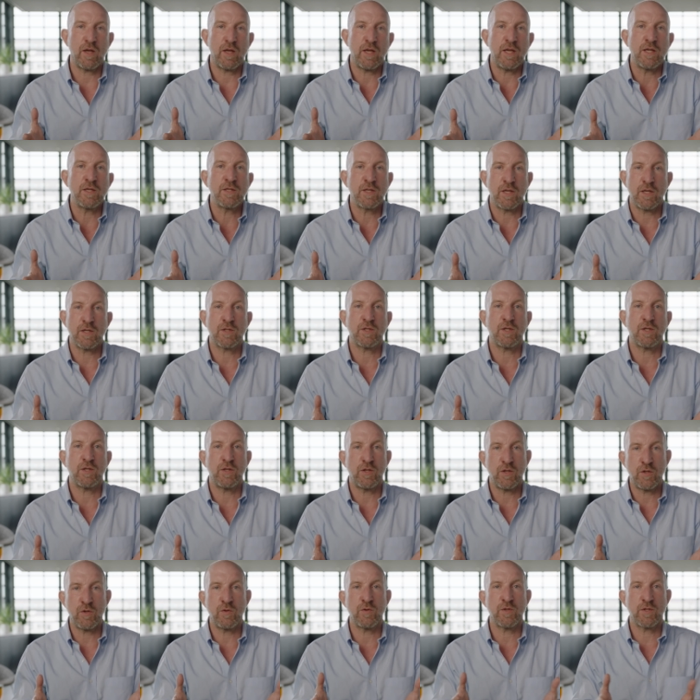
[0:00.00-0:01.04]
easier to
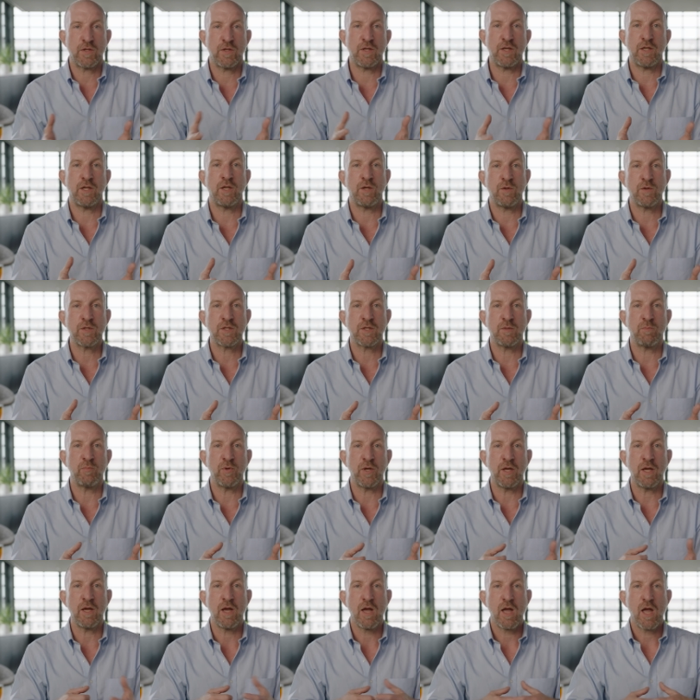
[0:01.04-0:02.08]
use than it used to
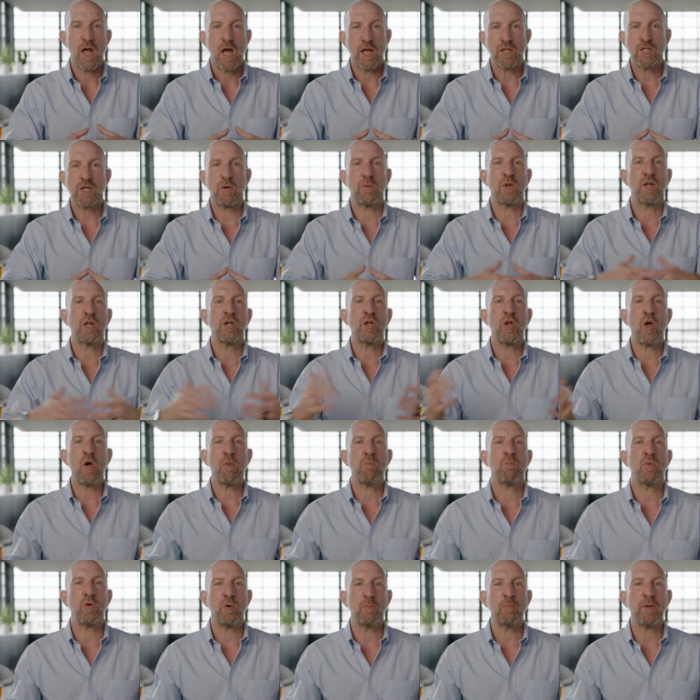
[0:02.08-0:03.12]
be. And so a lot
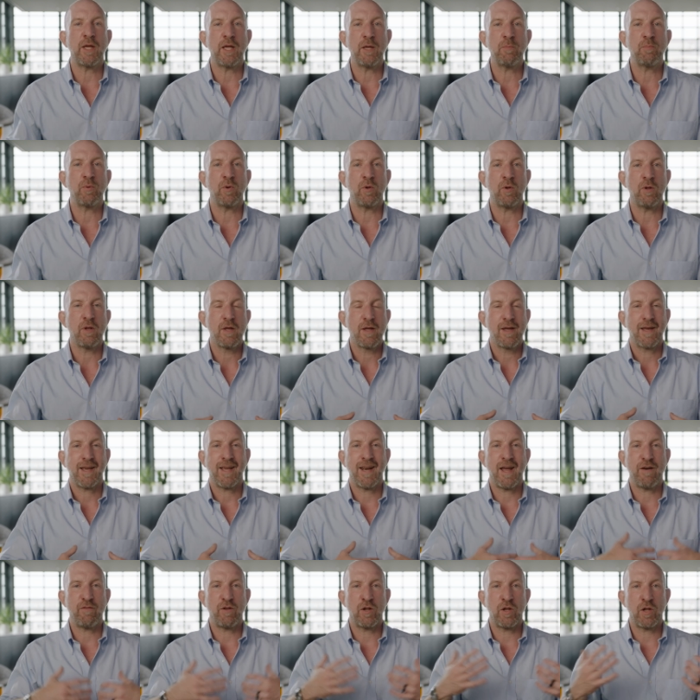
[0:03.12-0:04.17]
more people can
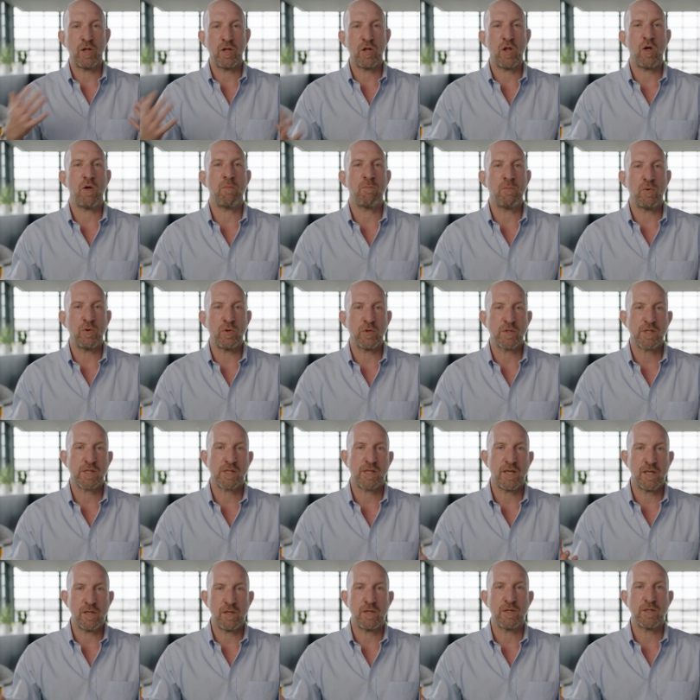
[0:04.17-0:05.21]
have a lot more
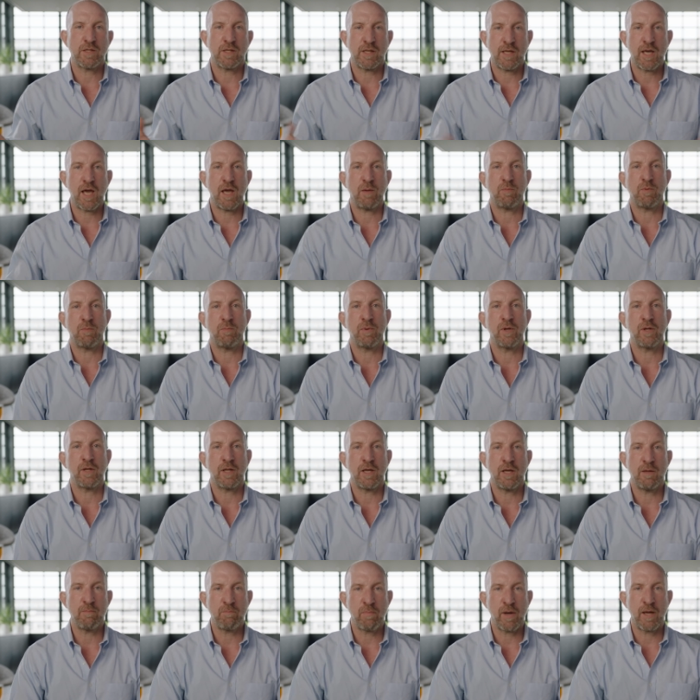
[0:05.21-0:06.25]
skills and
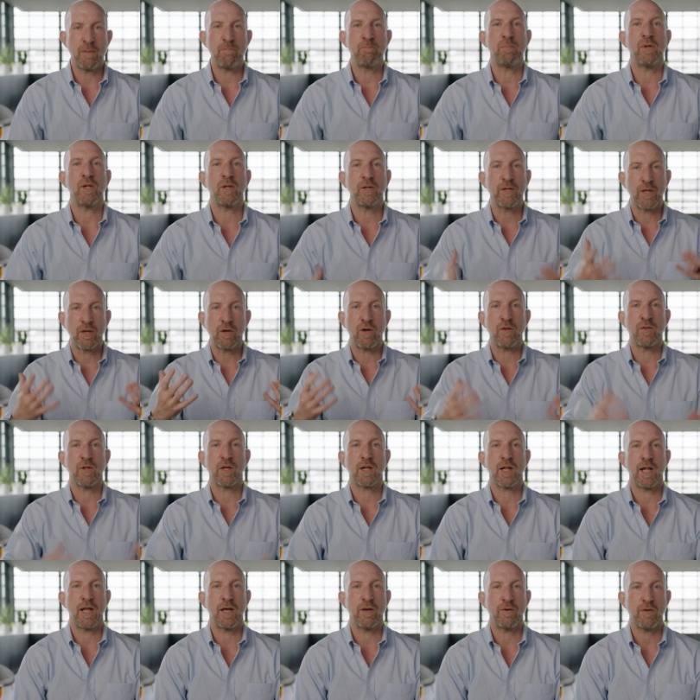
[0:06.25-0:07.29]
capability by building on the
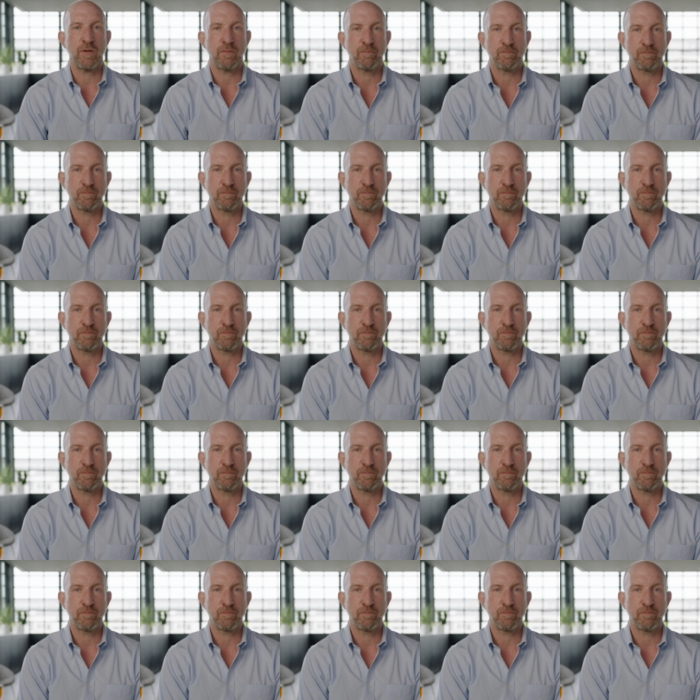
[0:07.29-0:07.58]
cloud.